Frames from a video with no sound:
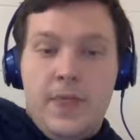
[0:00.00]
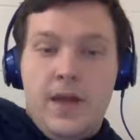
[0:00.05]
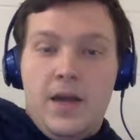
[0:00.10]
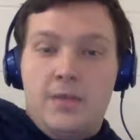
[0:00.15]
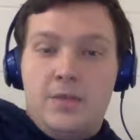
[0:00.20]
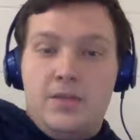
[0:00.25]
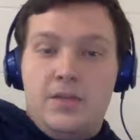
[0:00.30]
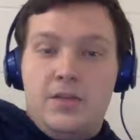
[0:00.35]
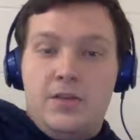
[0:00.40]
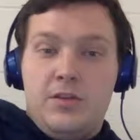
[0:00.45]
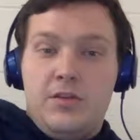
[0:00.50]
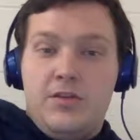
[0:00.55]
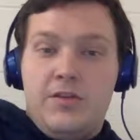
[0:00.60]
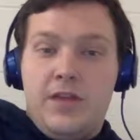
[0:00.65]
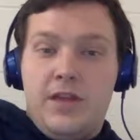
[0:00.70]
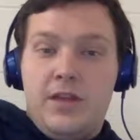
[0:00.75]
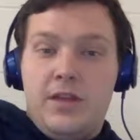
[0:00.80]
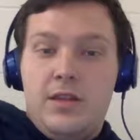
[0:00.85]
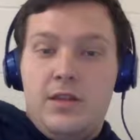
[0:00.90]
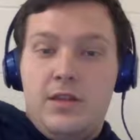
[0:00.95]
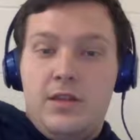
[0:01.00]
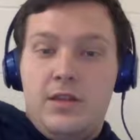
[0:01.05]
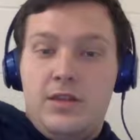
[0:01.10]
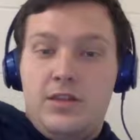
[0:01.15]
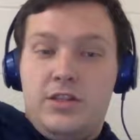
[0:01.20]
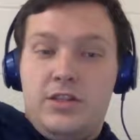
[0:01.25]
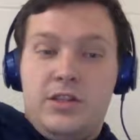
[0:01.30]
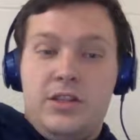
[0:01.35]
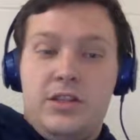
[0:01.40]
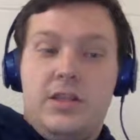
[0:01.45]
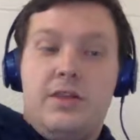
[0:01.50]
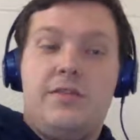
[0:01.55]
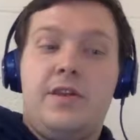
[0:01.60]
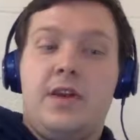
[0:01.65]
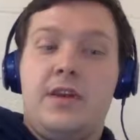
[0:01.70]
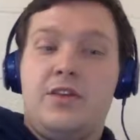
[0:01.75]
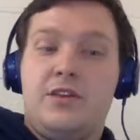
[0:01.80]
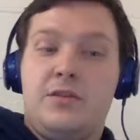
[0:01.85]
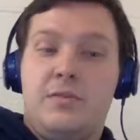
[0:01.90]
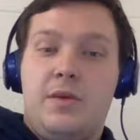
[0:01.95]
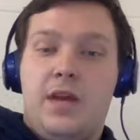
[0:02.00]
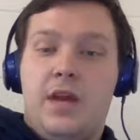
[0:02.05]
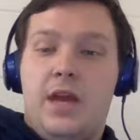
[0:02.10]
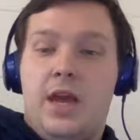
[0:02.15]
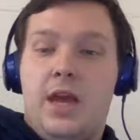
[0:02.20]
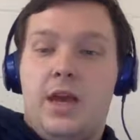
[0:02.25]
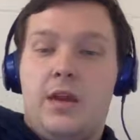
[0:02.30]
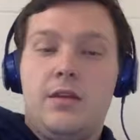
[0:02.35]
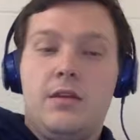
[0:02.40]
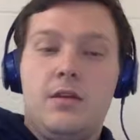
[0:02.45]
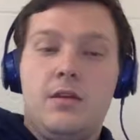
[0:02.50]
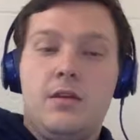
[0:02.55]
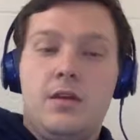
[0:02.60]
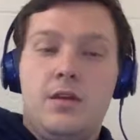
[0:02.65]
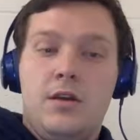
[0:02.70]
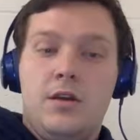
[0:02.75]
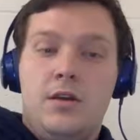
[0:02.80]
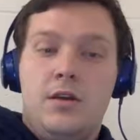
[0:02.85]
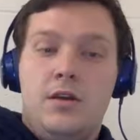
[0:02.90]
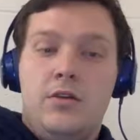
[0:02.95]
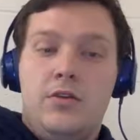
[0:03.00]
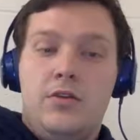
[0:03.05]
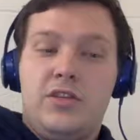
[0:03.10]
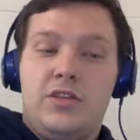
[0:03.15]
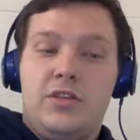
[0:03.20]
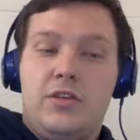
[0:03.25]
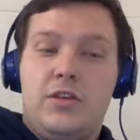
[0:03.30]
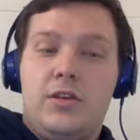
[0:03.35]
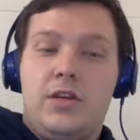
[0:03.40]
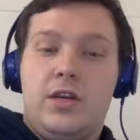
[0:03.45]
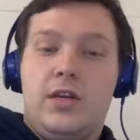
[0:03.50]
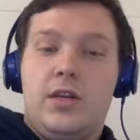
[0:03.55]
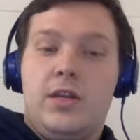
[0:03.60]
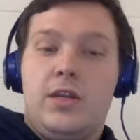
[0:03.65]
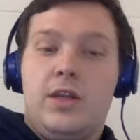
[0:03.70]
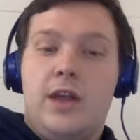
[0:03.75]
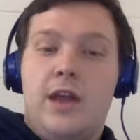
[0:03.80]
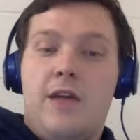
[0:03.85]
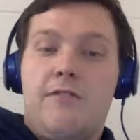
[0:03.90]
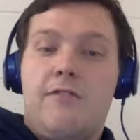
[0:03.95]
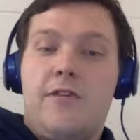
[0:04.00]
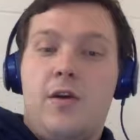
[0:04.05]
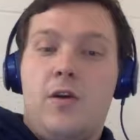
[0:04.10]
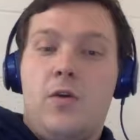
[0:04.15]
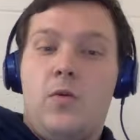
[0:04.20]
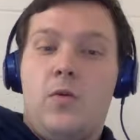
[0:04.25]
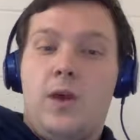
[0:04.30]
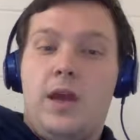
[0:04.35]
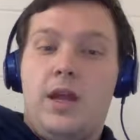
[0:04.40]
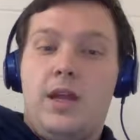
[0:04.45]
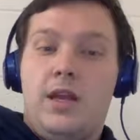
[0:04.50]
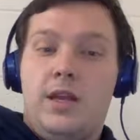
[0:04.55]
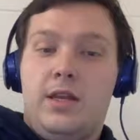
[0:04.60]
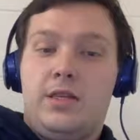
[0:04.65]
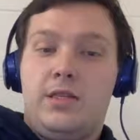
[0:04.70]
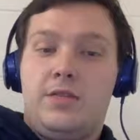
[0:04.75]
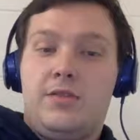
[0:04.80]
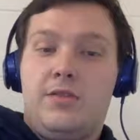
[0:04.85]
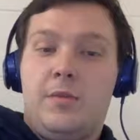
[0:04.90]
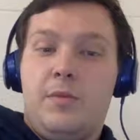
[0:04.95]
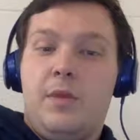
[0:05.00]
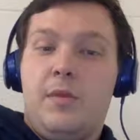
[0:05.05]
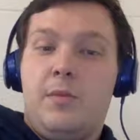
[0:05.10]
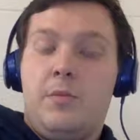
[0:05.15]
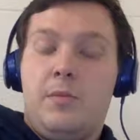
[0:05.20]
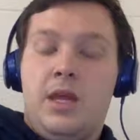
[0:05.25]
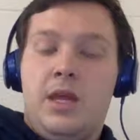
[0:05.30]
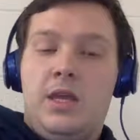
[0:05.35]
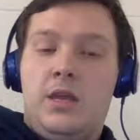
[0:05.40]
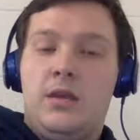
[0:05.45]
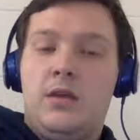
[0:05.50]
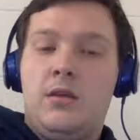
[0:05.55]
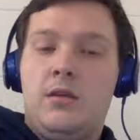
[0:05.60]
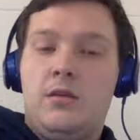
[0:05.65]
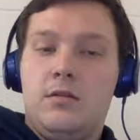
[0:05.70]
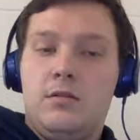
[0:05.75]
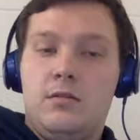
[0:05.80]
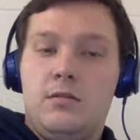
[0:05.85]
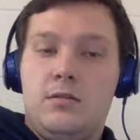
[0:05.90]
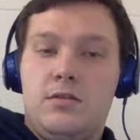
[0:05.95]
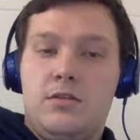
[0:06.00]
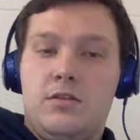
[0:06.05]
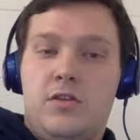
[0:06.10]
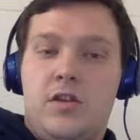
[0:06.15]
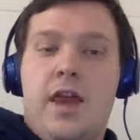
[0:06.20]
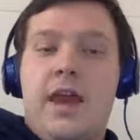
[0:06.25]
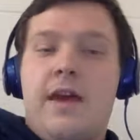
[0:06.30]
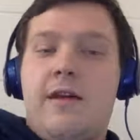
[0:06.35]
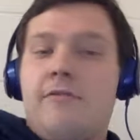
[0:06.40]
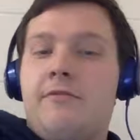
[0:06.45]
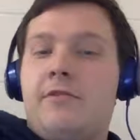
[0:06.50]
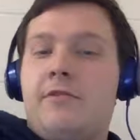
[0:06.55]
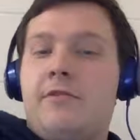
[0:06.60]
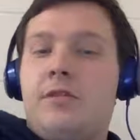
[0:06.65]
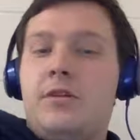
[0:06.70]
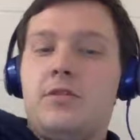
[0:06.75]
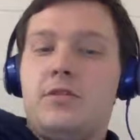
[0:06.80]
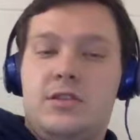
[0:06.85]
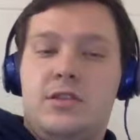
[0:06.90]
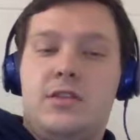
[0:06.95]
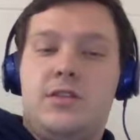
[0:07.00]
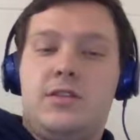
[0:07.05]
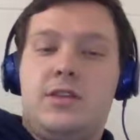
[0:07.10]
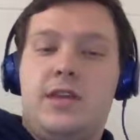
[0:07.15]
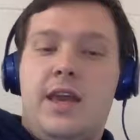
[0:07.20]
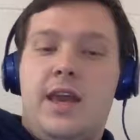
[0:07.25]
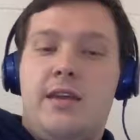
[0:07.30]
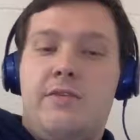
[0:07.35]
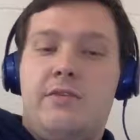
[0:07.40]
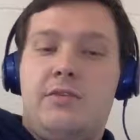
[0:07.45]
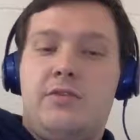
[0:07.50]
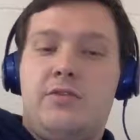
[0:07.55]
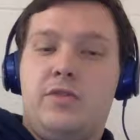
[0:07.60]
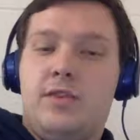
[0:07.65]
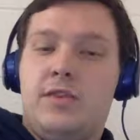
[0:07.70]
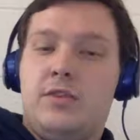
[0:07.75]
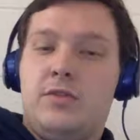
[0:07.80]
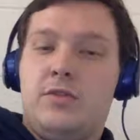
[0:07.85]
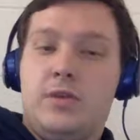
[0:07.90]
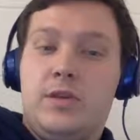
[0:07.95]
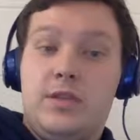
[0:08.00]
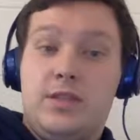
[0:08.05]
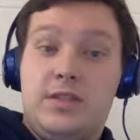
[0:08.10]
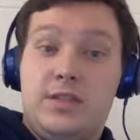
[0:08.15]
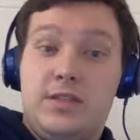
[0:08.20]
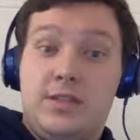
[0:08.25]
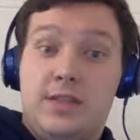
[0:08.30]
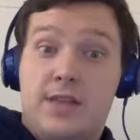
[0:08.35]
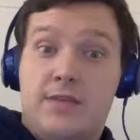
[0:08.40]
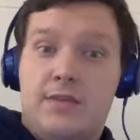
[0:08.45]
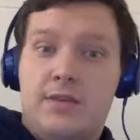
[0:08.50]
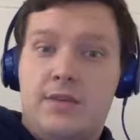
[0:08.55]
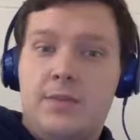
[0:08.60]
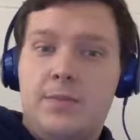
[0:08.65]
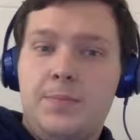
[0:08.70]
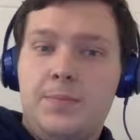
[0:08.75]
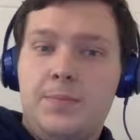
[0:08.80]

so to find the deviation by hand, you just look at how far away it is from the mean, so the average. And since the average for this one is 7,